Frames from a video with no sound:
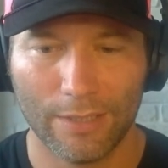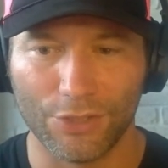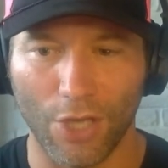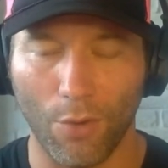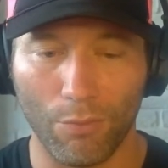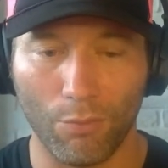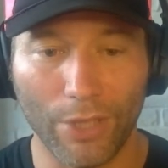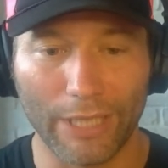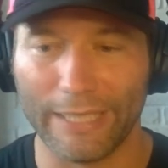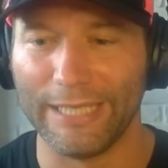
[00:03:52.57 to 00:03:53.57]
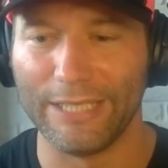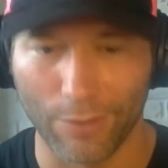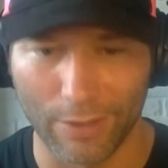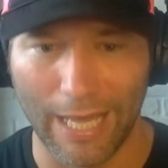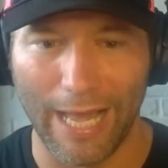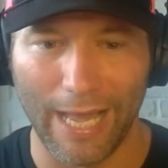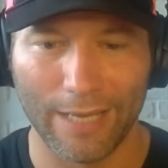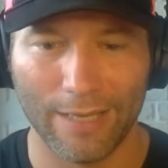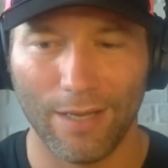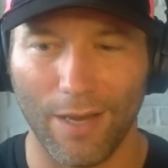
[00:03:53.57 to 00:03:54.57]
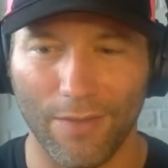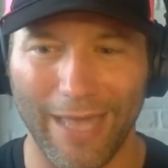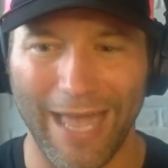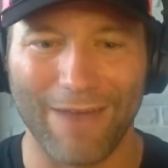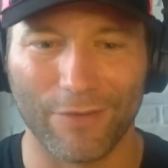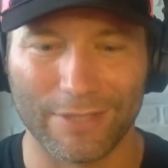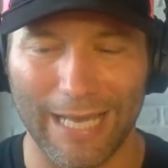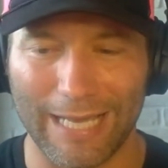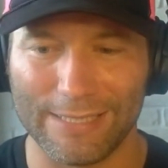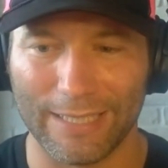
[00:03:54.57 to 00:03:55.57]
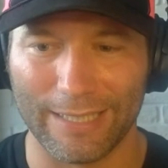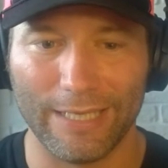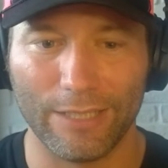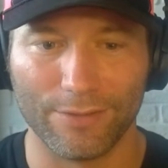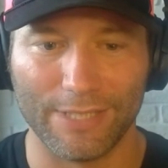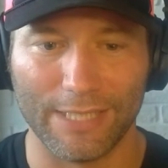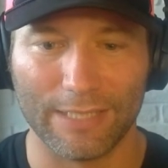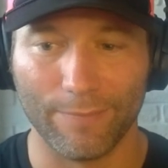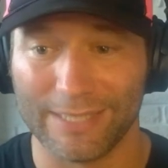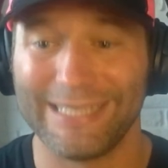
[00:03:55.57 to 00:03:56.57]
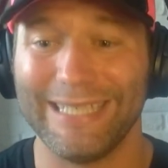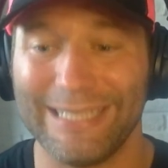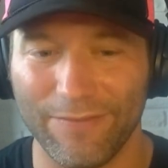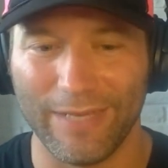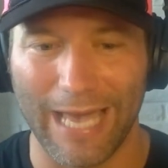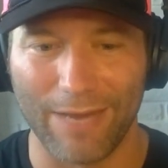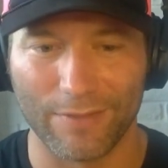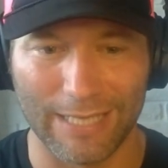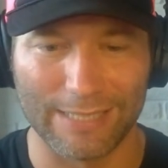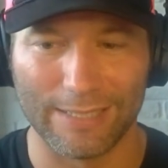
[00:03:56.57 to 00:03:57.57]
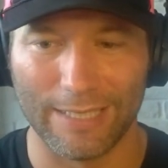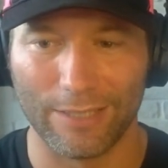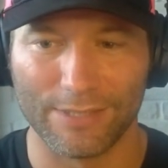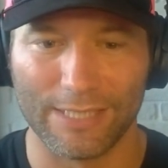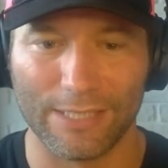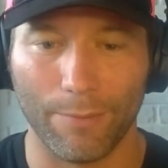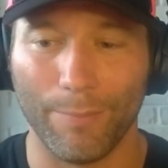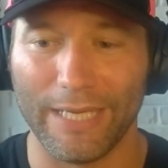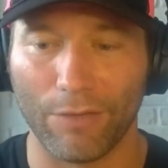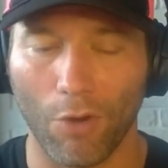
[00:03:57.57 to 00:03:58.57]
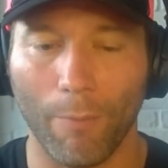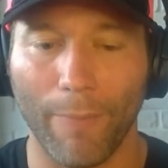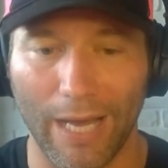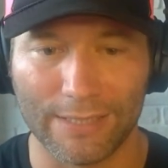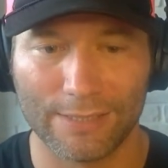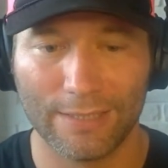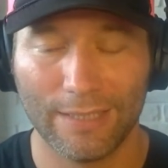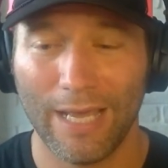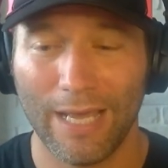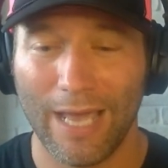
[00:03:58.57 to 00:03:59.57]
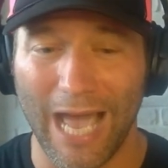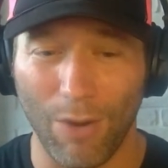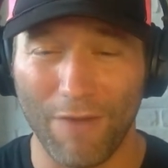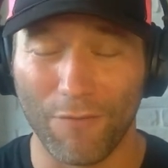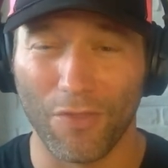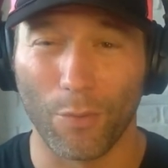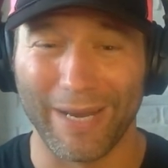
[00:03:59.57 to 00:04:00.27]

So we really need to rely on the advertising ecosystem, the CTV advertising ecosystem being robust. However, the